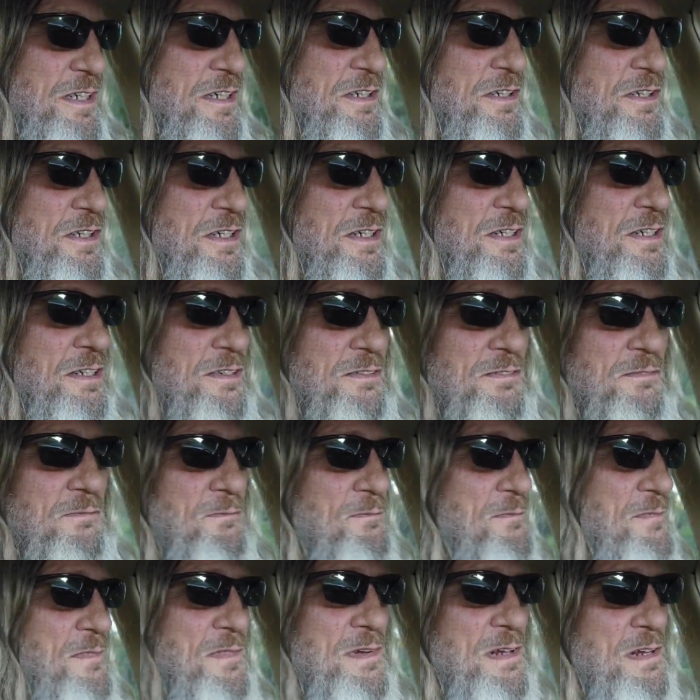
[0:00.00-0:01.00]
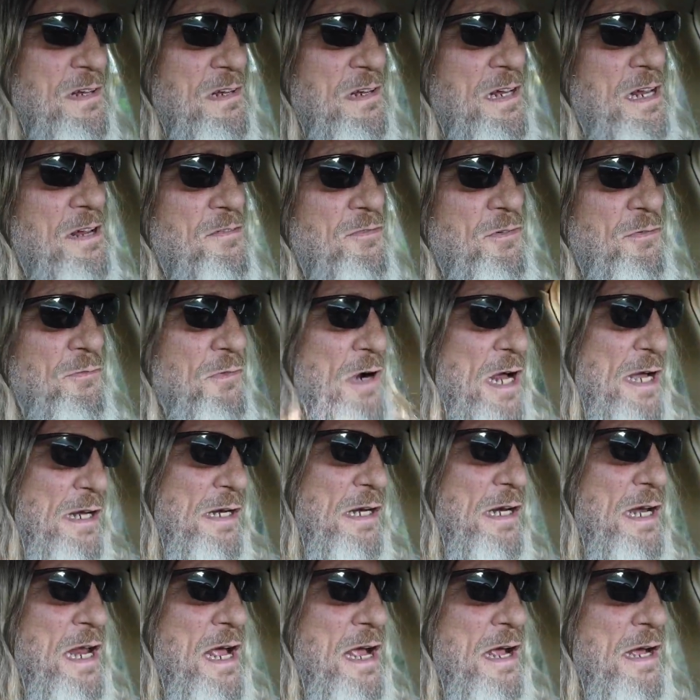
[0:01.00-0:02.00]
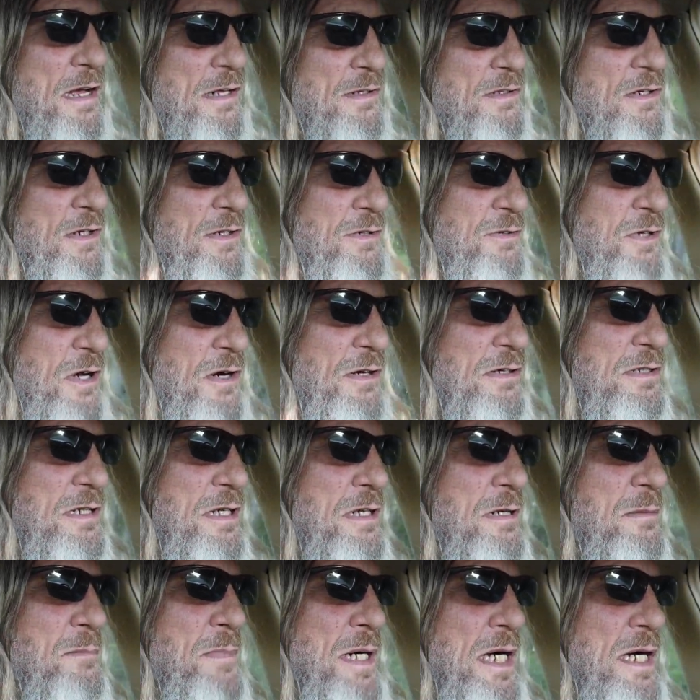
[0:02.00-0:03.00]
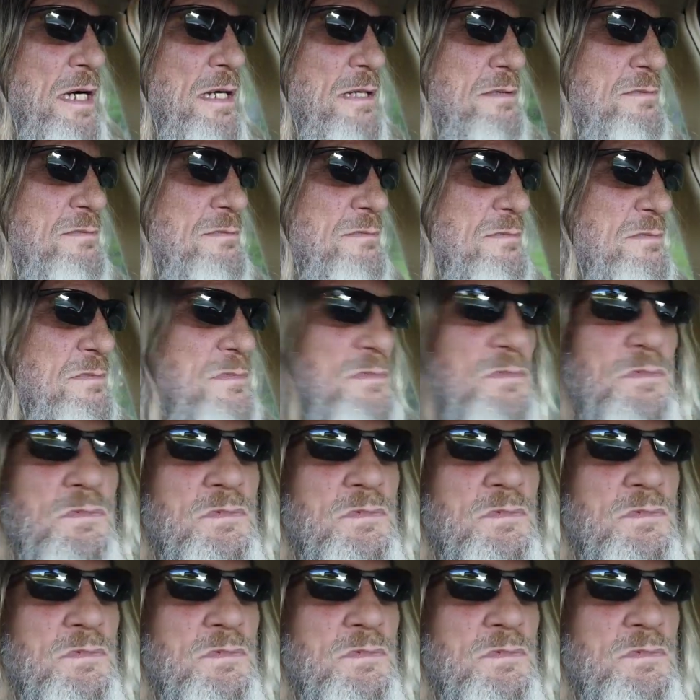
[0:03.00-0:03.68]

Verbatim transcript: There is, even right now, they're talking about